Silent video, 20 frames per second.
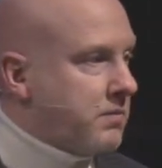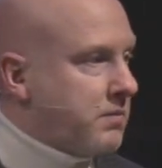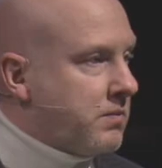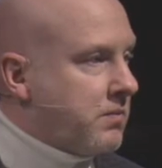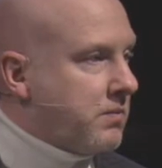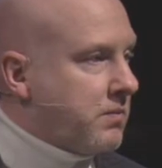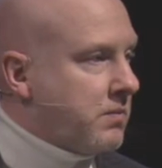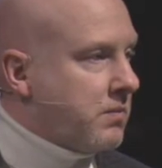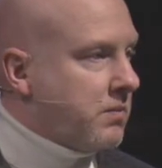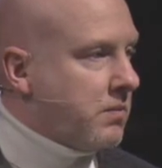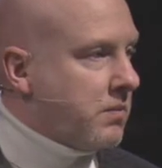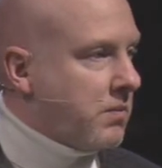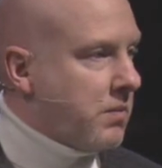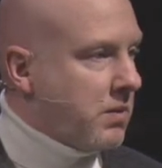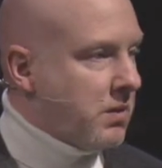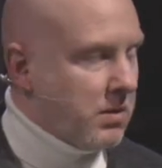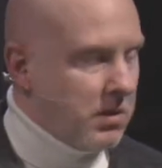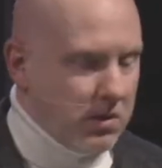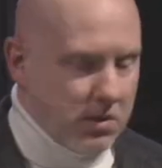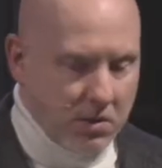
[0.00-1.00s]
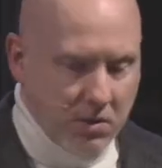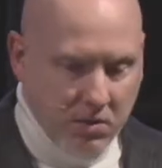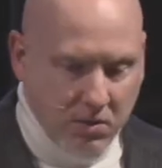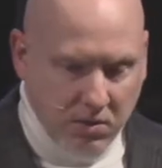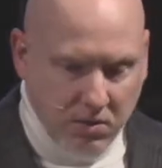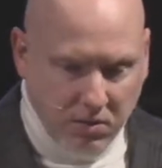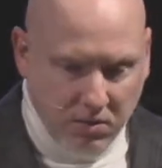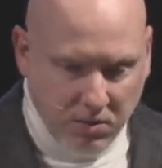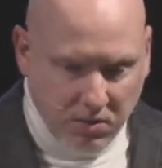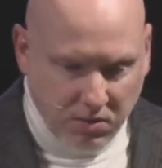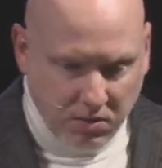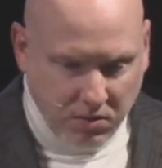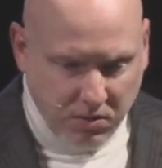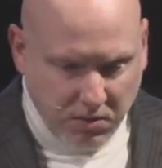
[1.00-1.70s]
No one is speaking in this clip.